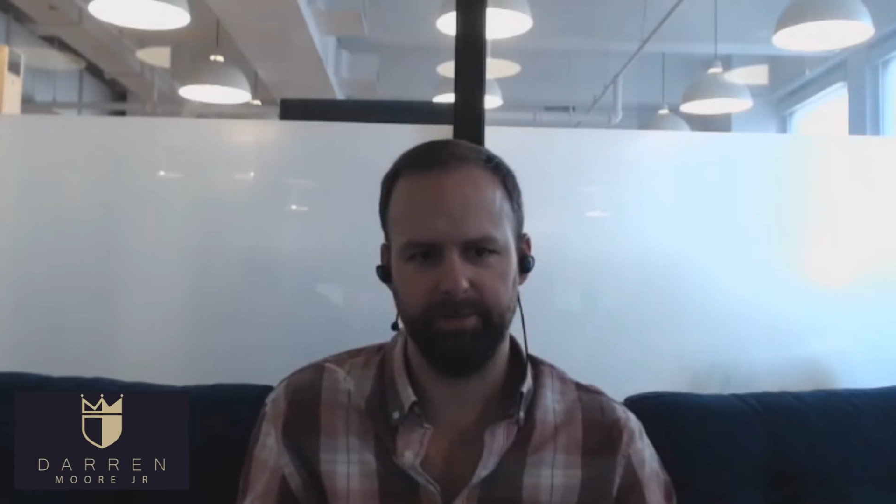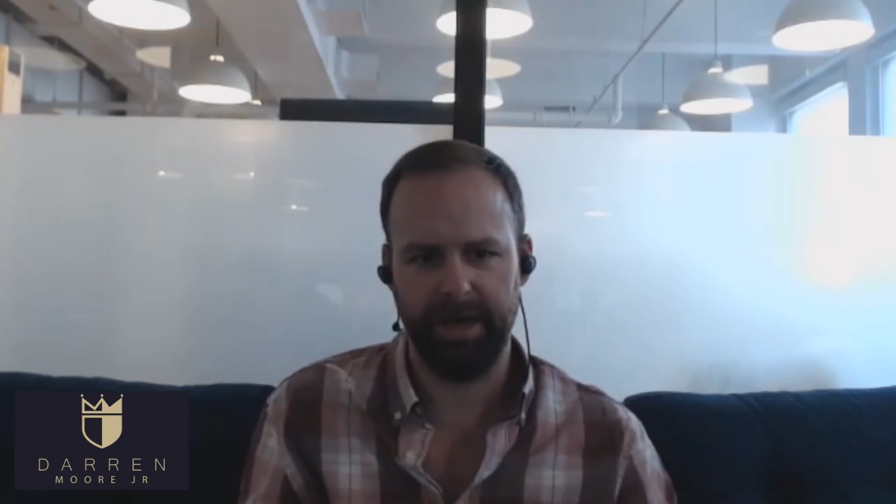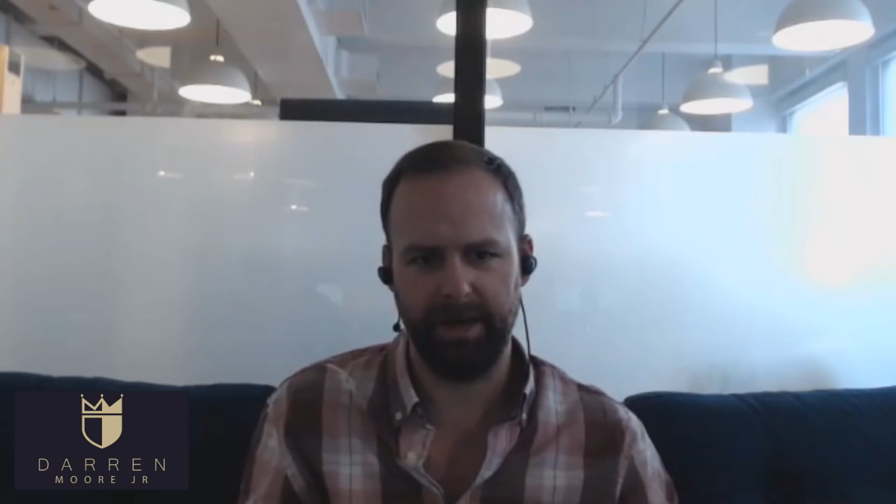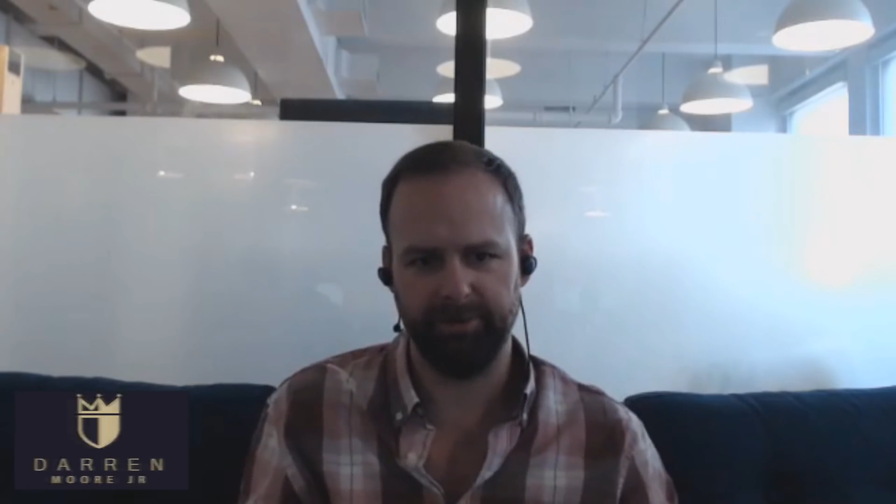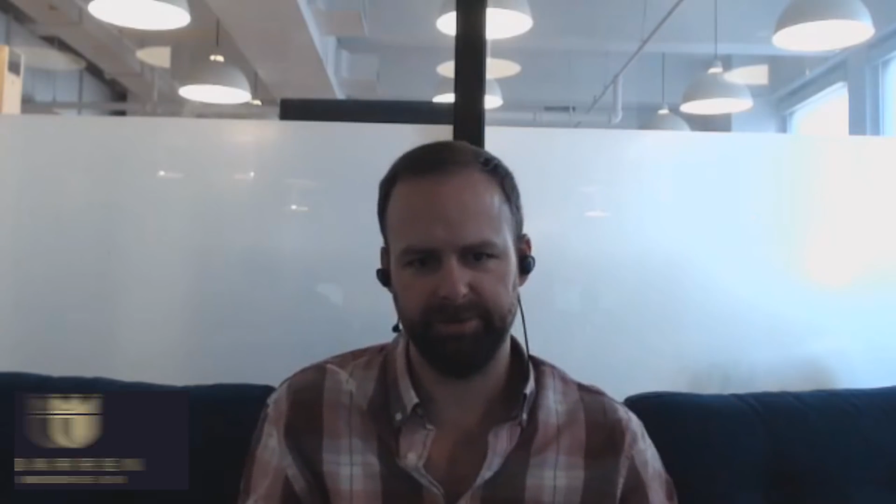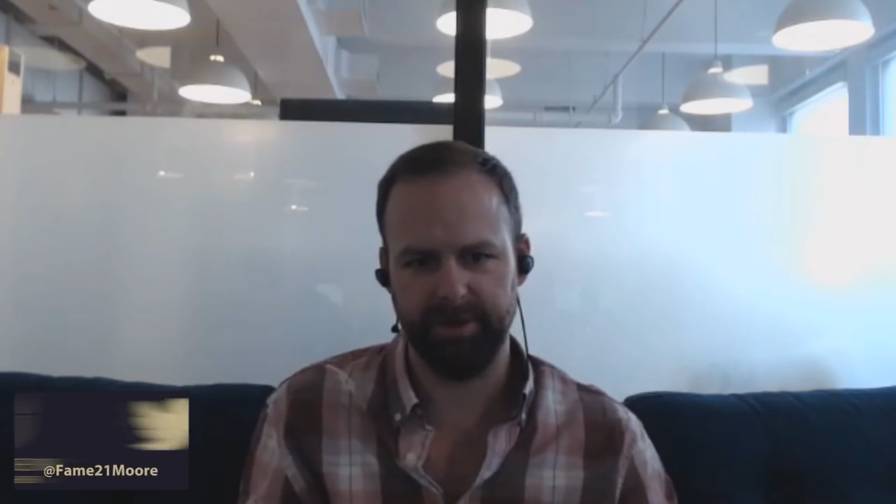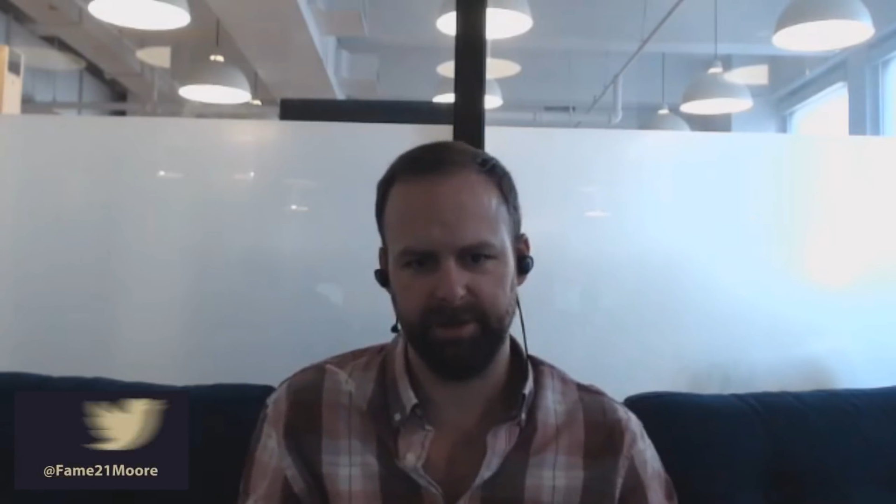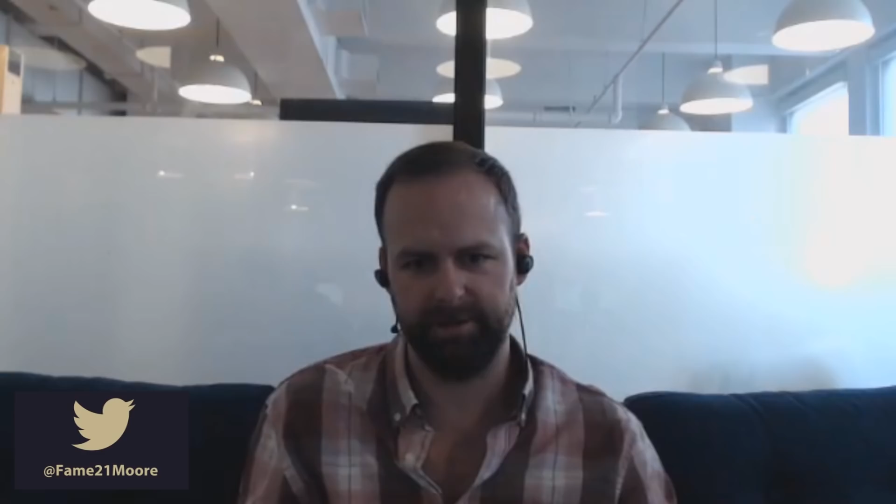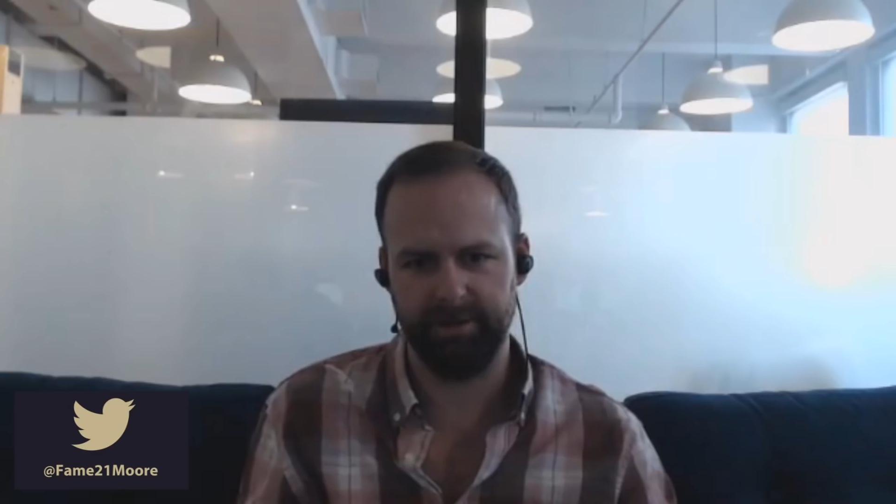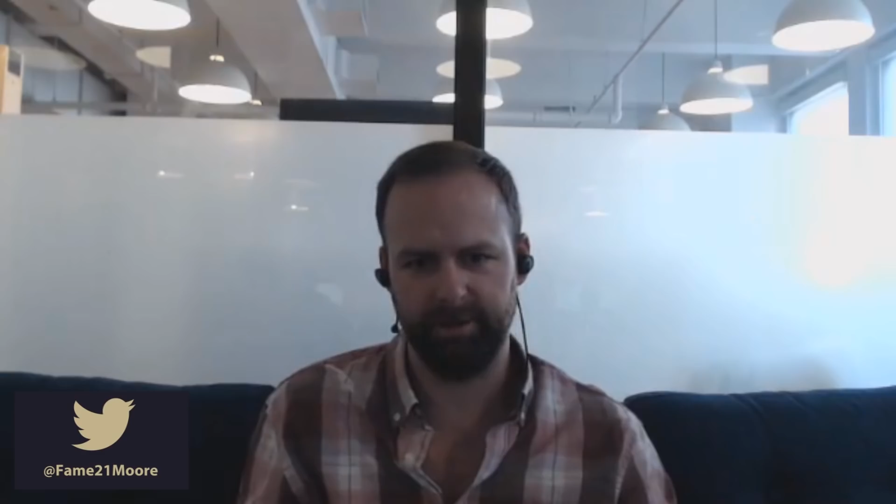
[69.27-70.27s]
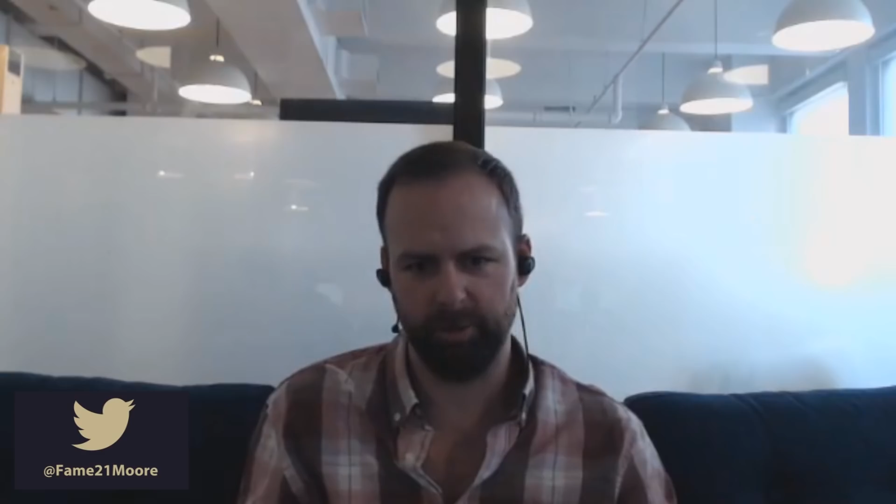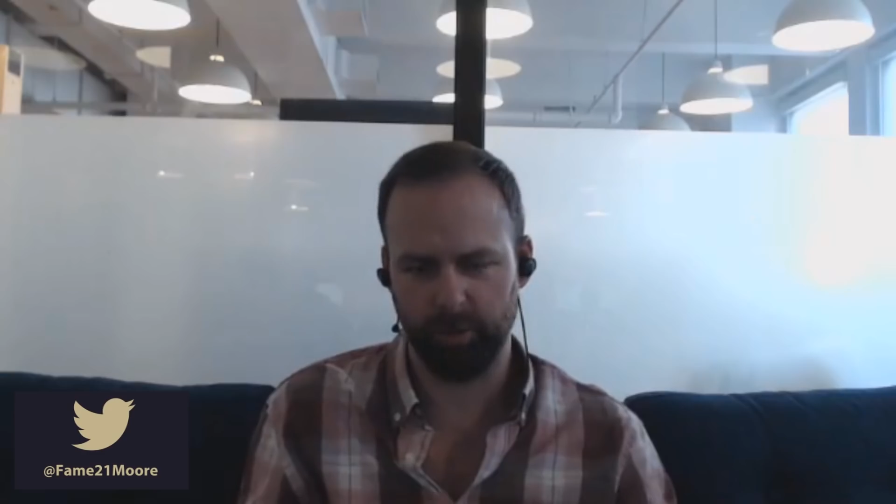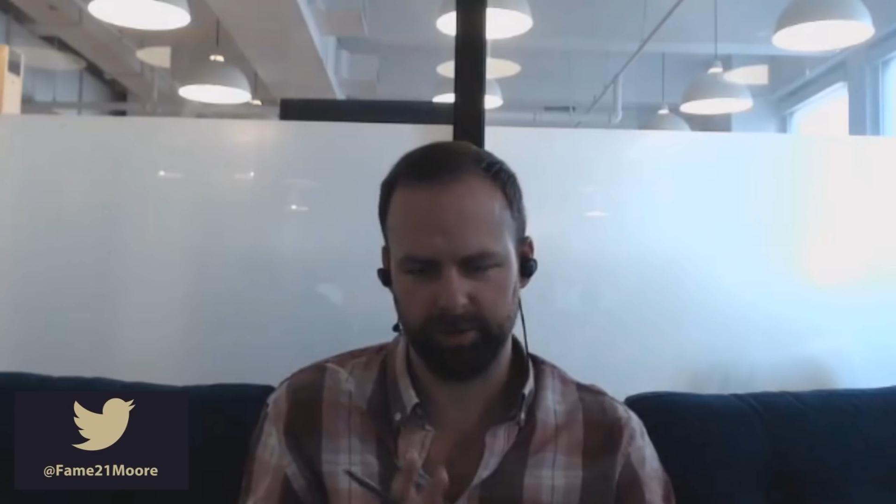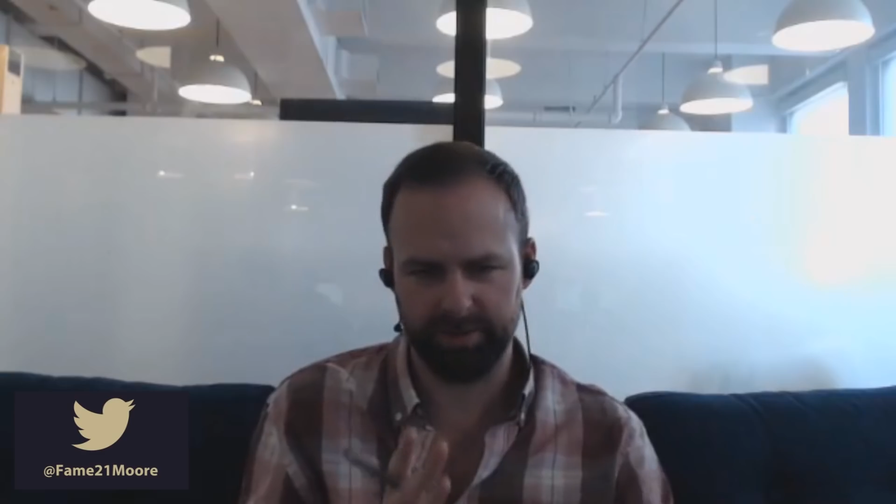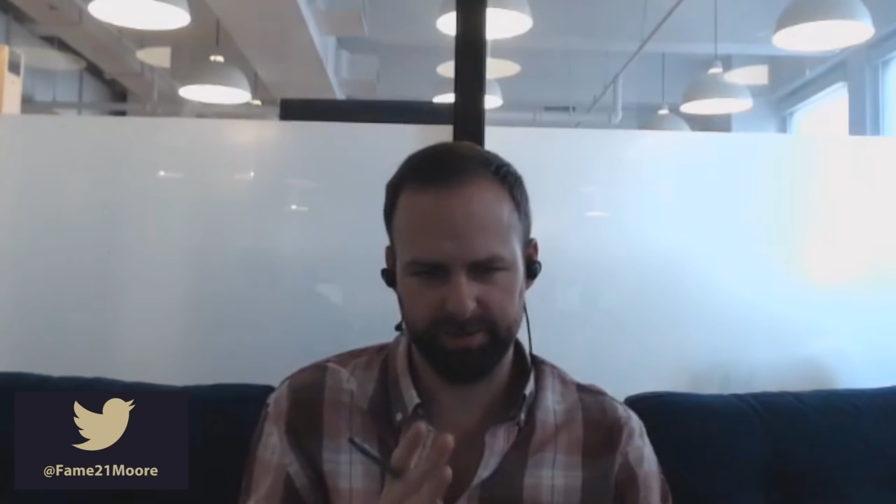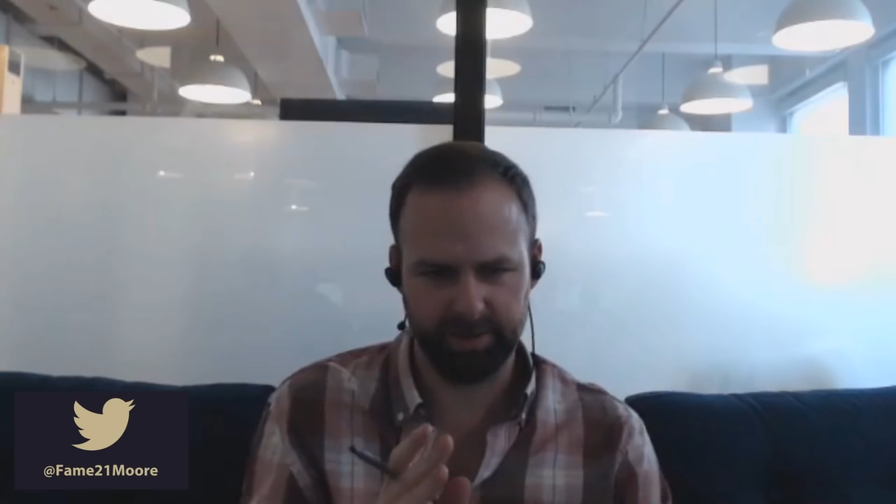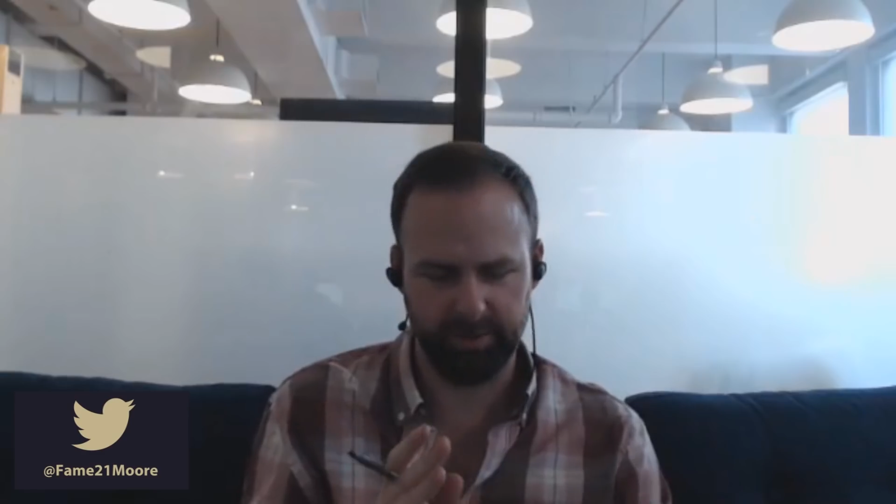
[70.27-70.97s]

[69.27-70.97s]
about the work that's